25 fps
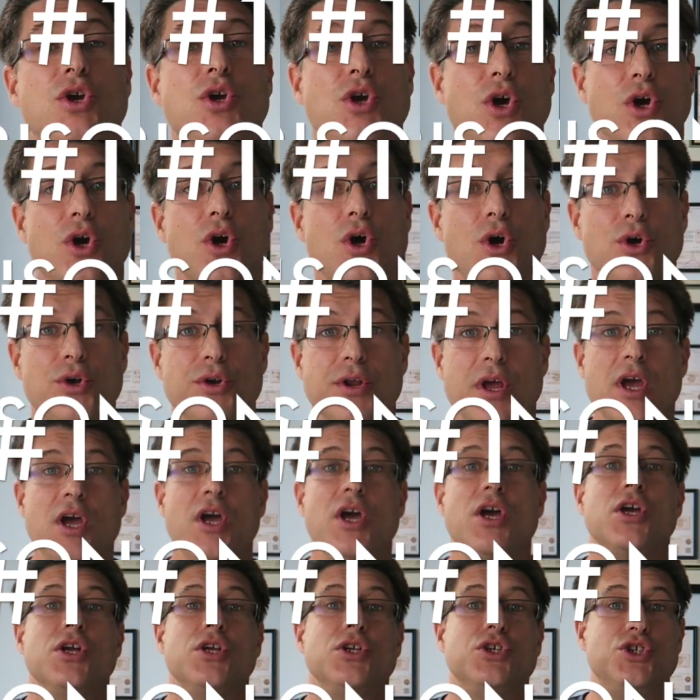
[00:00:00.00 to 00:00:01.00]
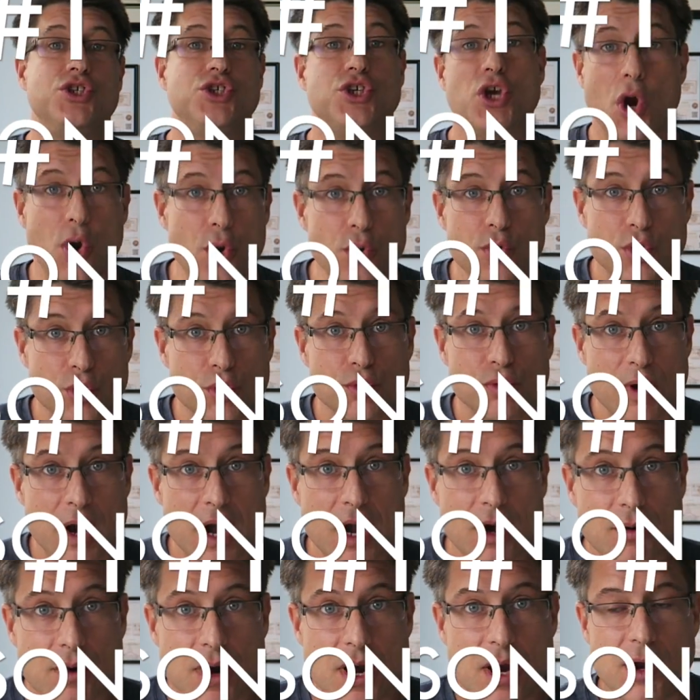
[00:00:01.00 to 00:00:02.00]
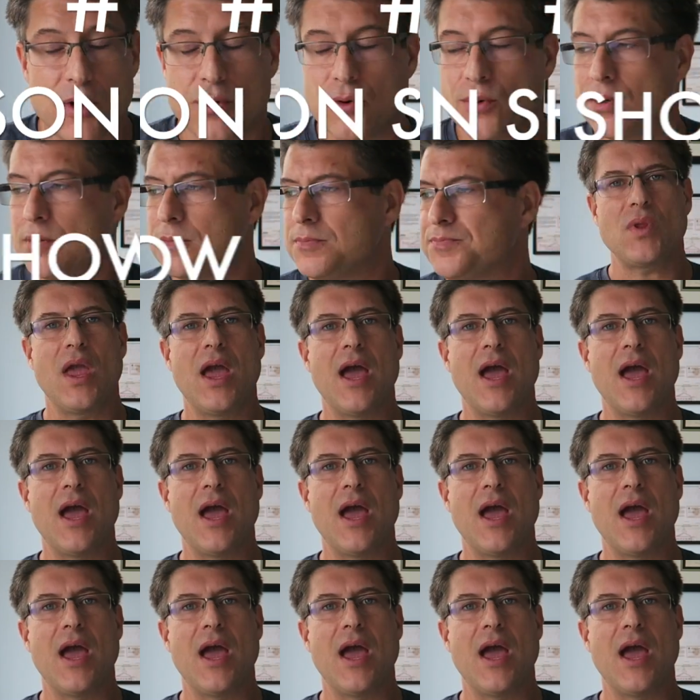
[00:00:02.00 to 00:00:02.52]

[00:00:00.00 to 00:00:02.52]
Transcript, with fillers: good old Joe Guerrero.